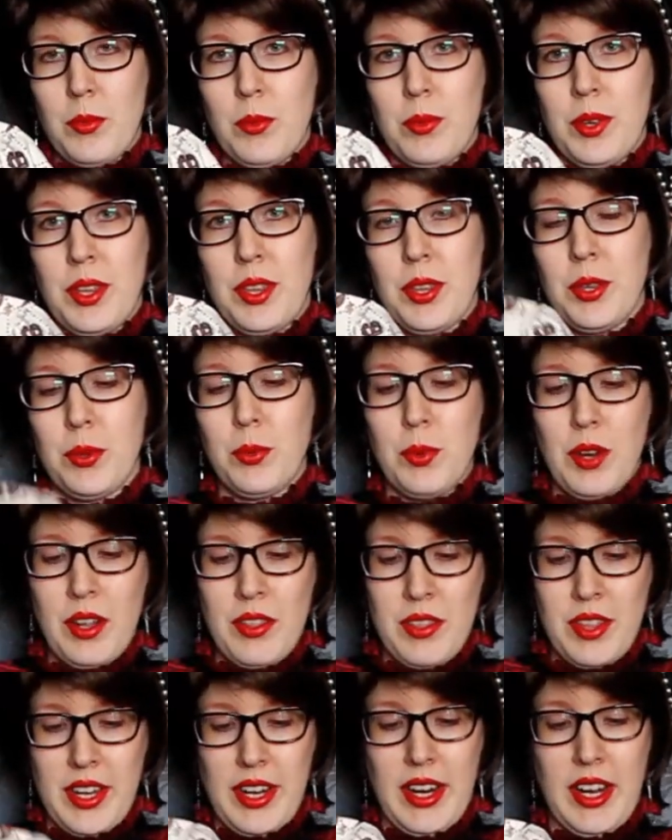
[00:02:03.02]
with
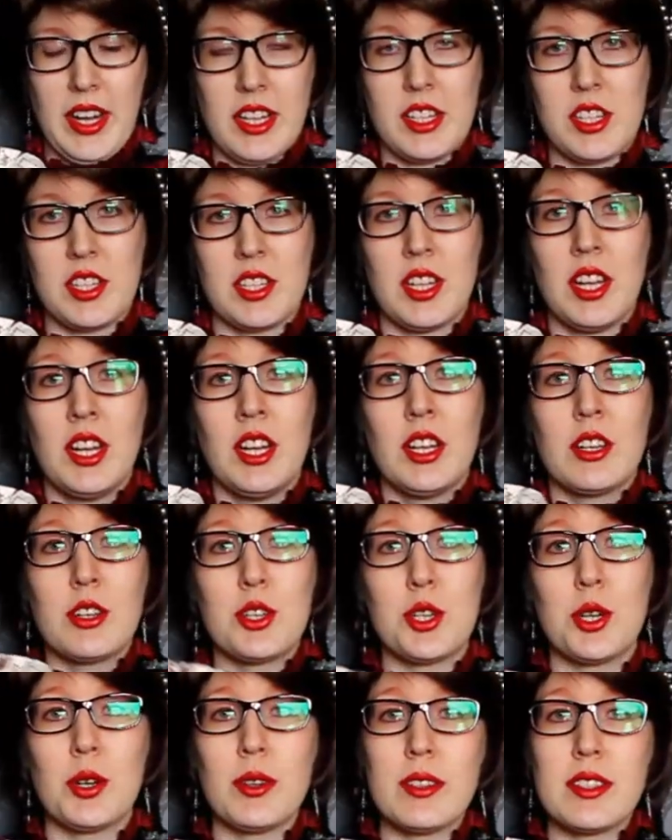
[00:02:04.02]
one that has
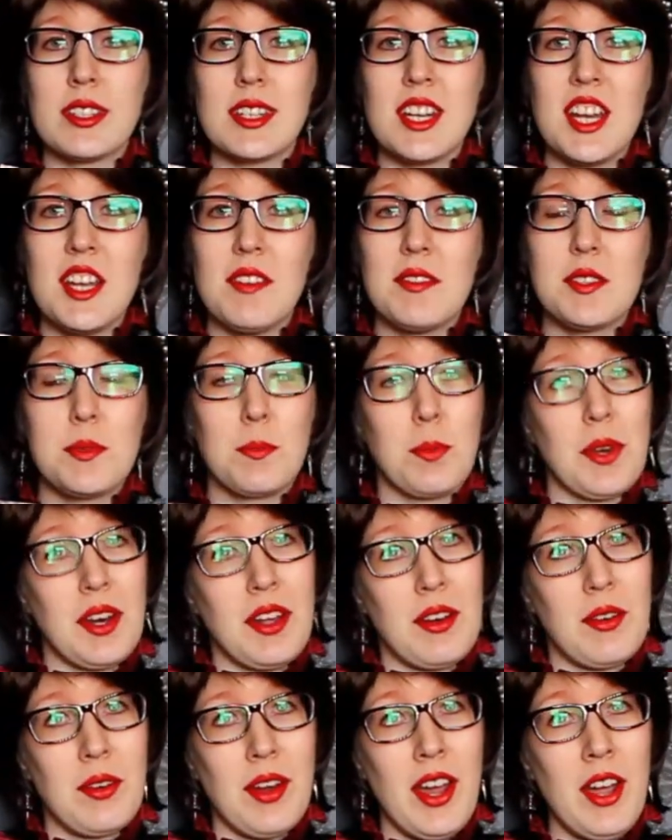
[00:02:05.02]
short sleeves, but
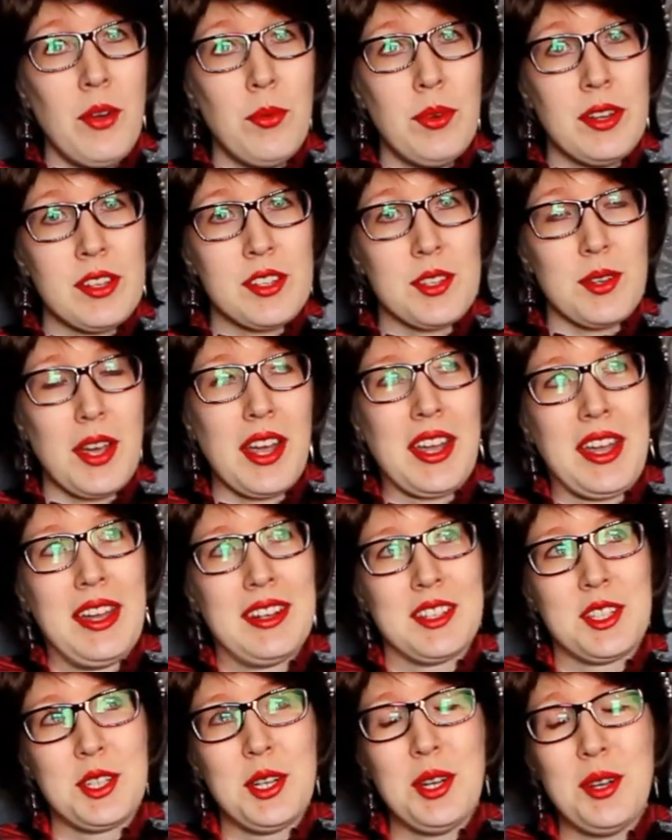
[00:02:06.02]
I don't have one, so I
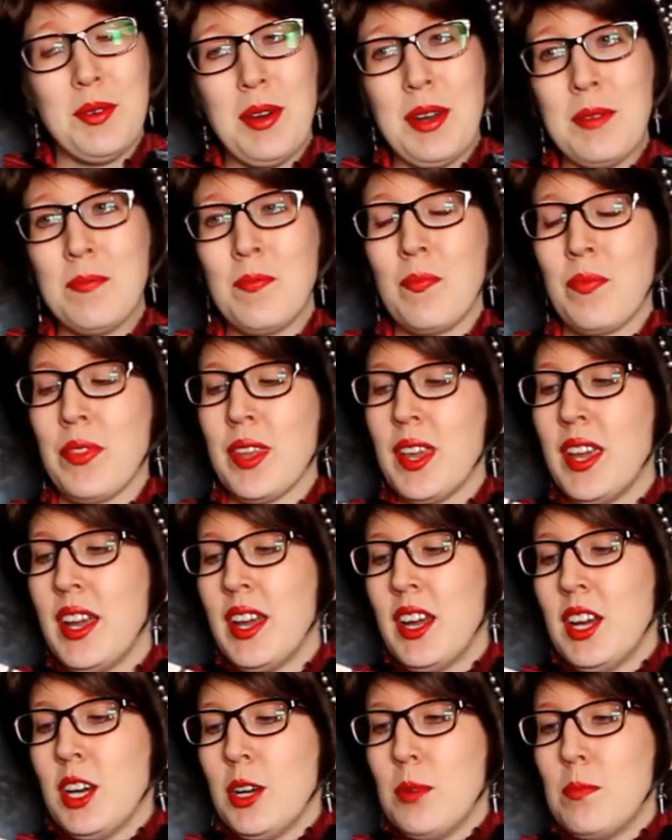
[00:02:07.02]
can't show you one.
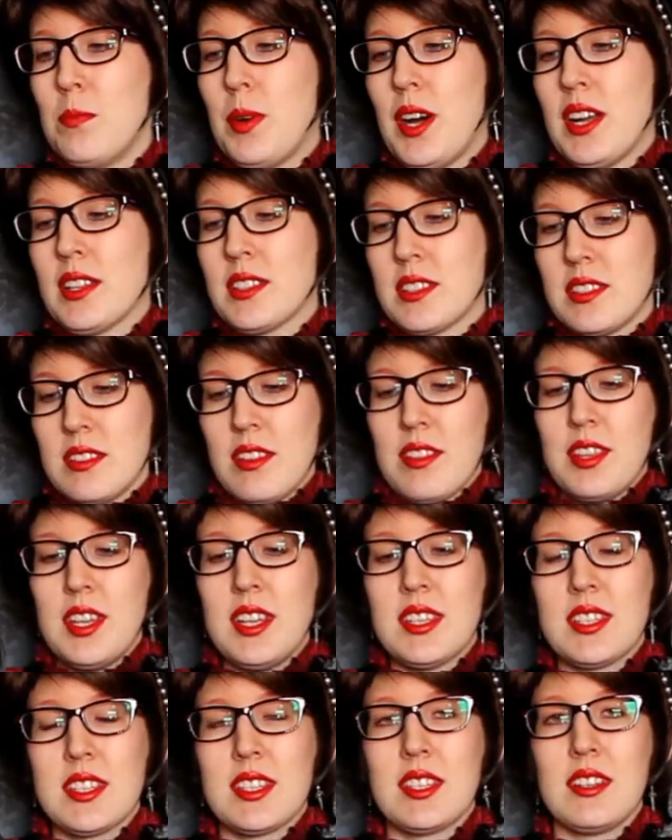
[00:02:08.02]
But
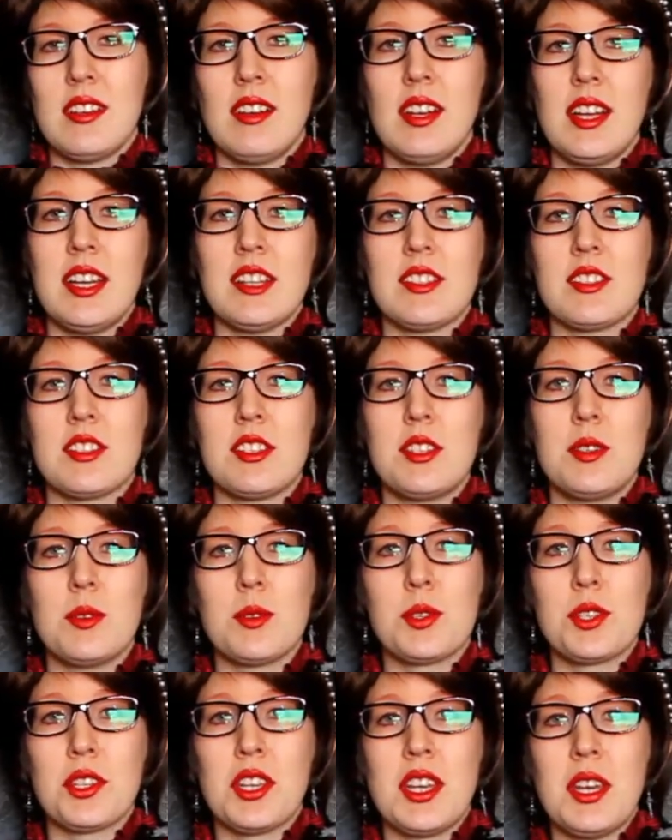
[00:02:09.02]
this lets
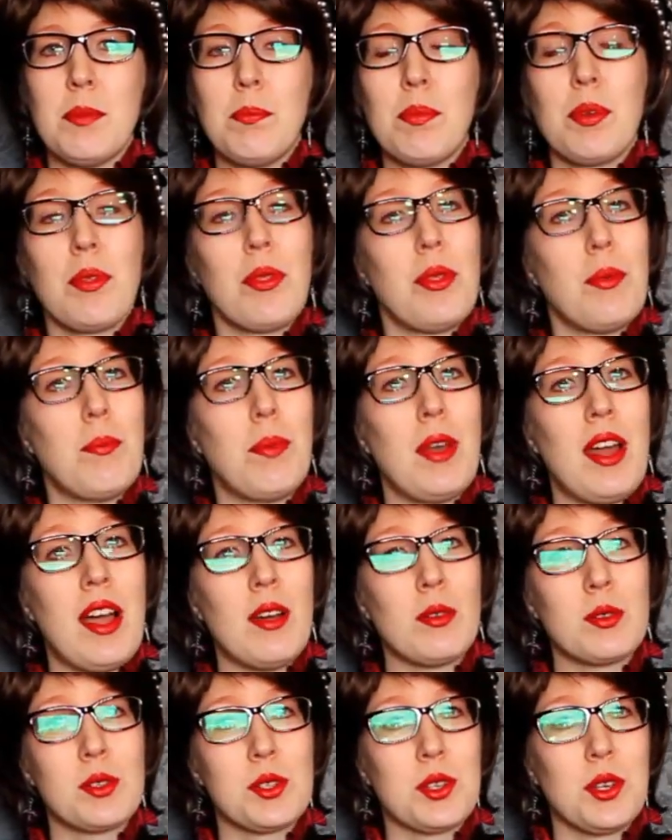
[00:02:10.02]
you skip the
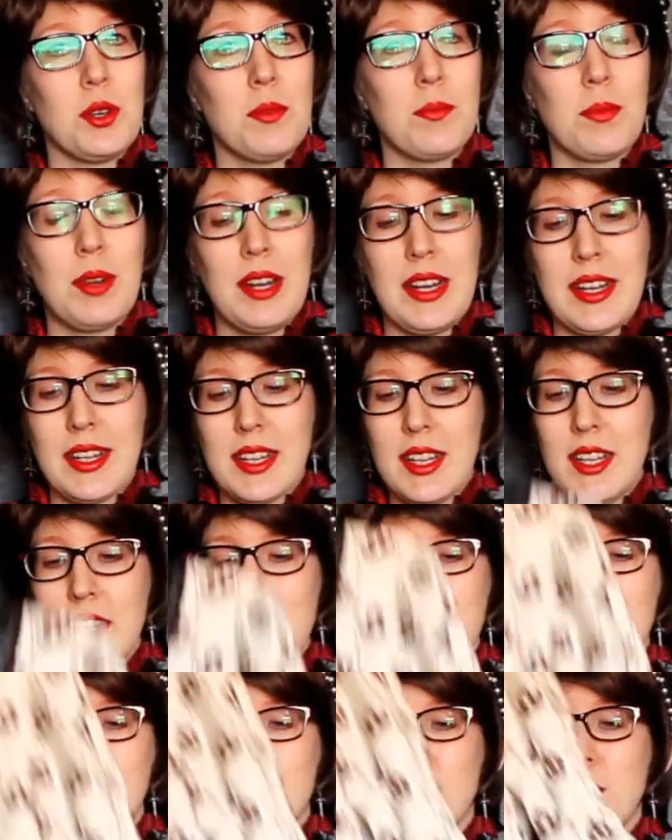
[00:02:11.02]
blouse
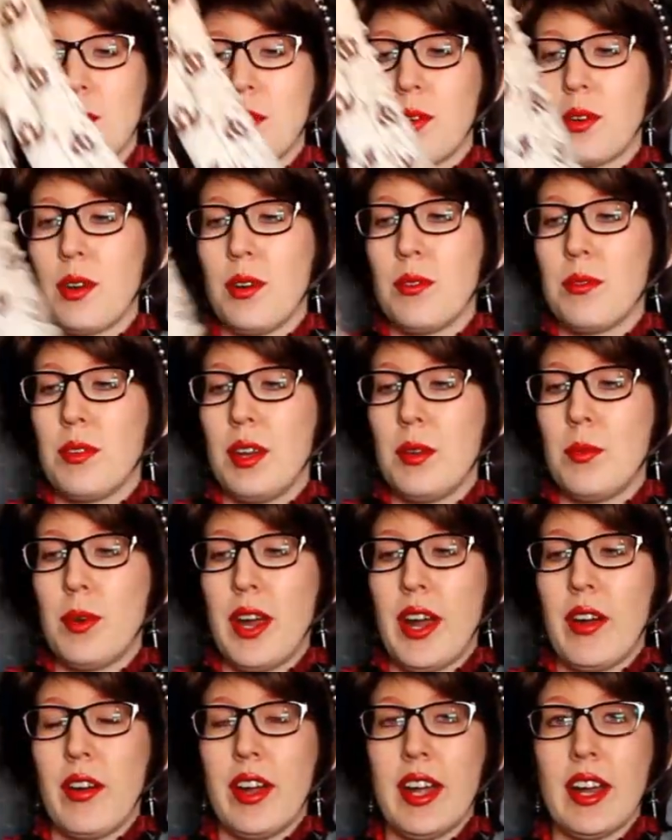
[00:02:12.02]
completely, so you're only
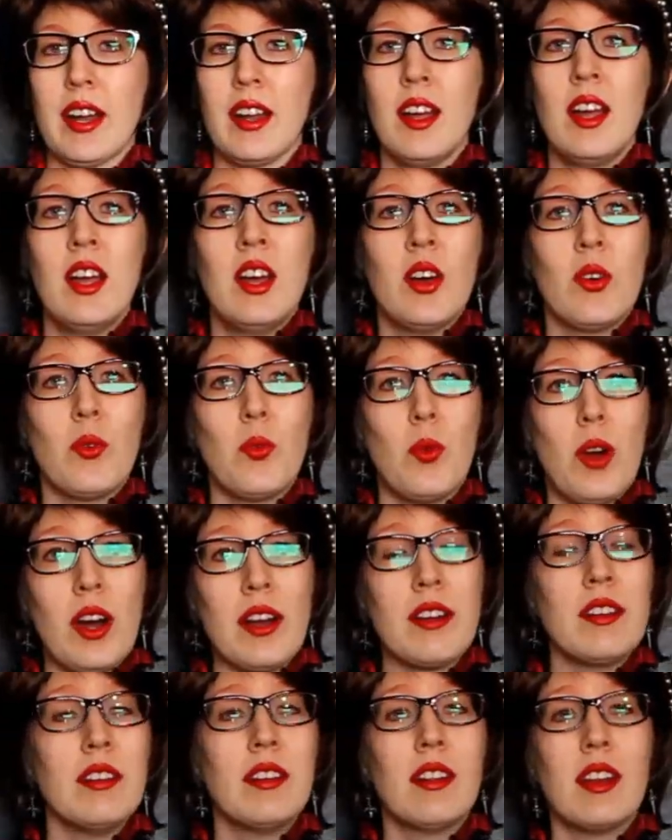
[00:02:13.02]
wearing
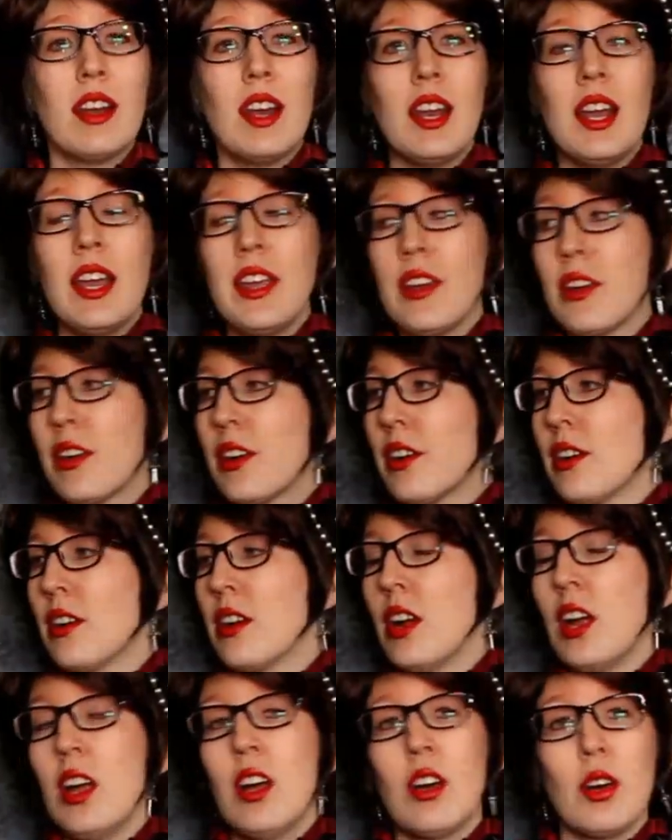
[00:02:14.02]
one layer
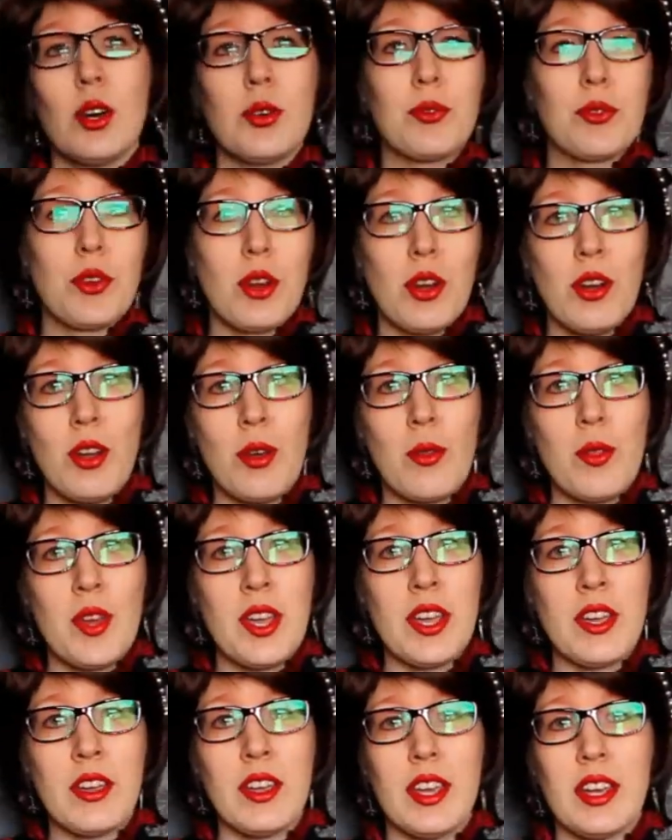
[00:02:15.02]
of
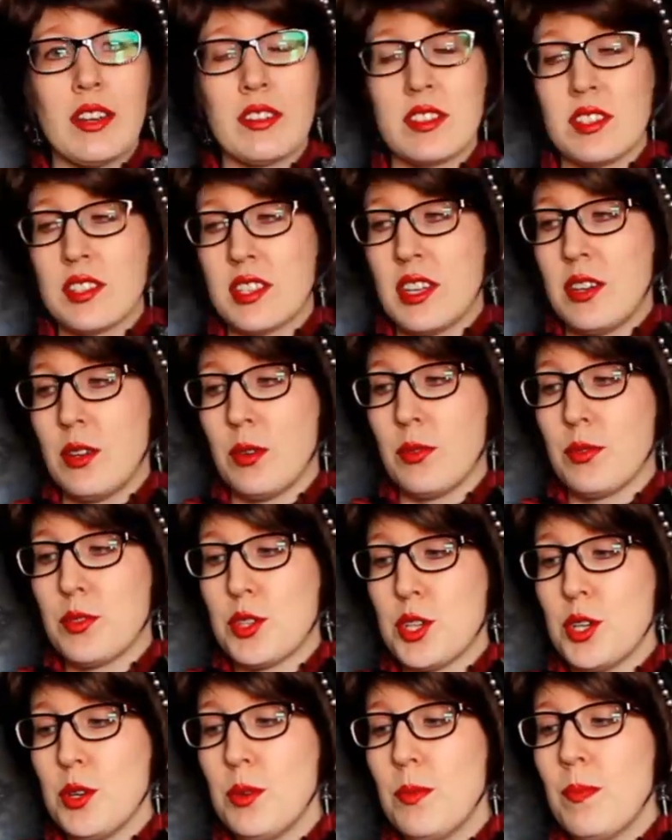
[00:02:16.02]
clothing instead of
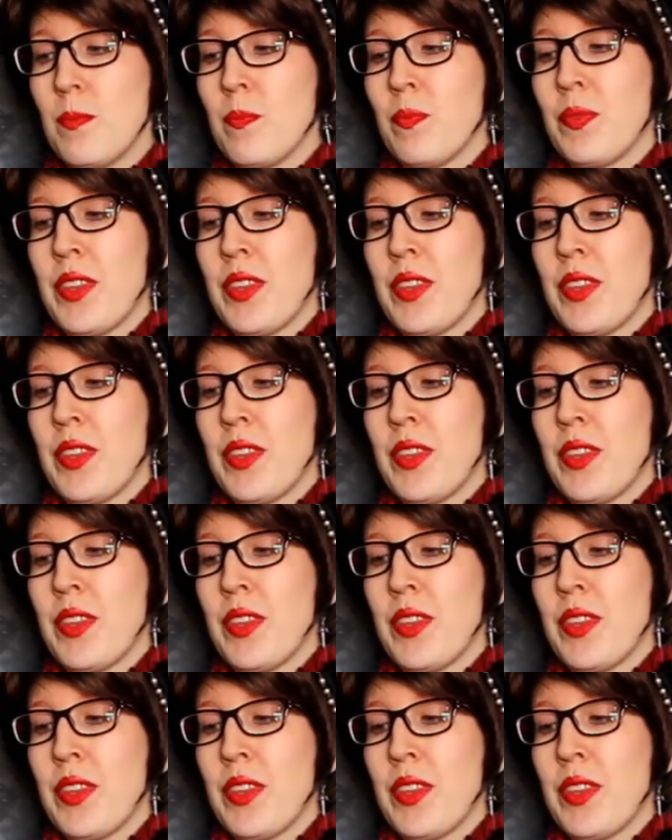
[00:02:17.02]
two.